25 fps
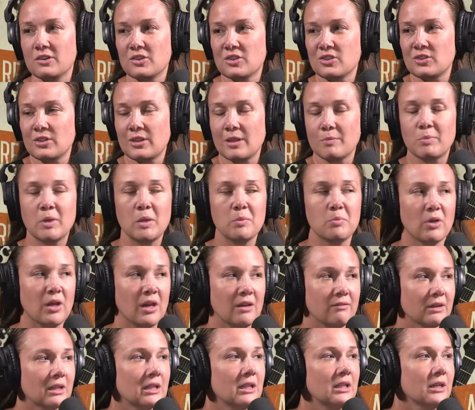just so that people
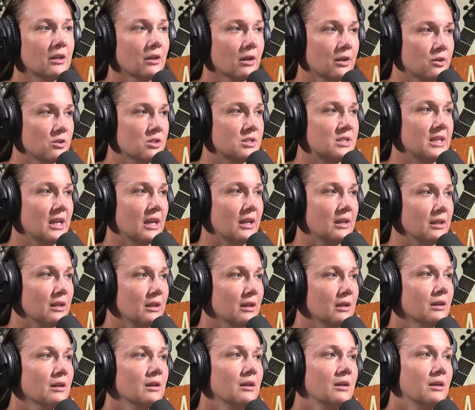have a clear
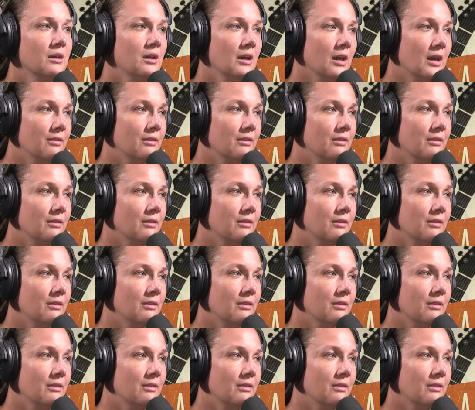understanding yeah.